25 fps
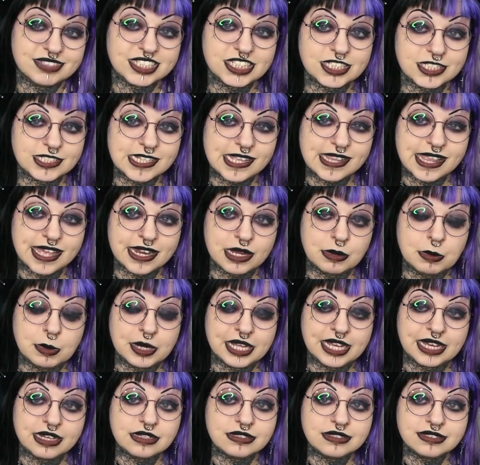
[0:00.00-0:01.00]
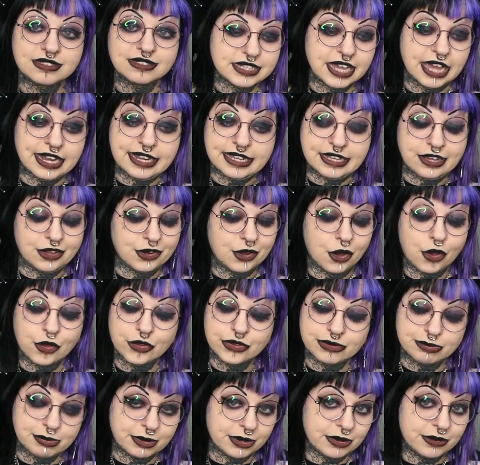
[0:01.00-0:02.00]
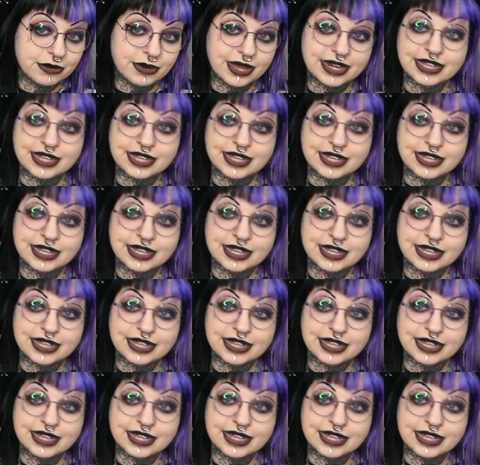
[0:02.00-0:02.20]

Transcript: Didn't tell anybody else. I didn't go to hospital,